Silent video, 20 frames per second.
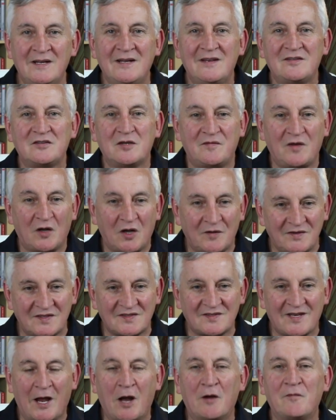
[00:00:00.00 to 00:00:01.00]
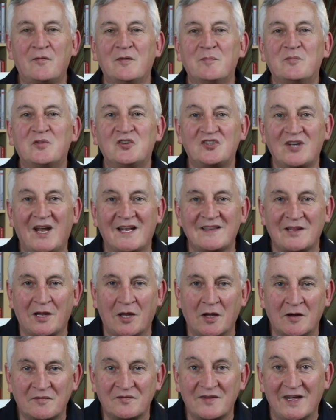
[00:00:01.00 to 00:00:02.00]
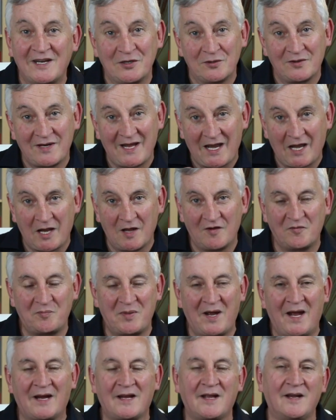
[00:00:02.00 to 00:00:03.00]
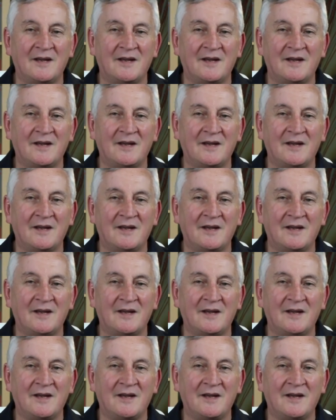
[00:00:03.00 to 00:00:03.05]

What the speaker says: So if you love yourself and project love, then you'll get love back.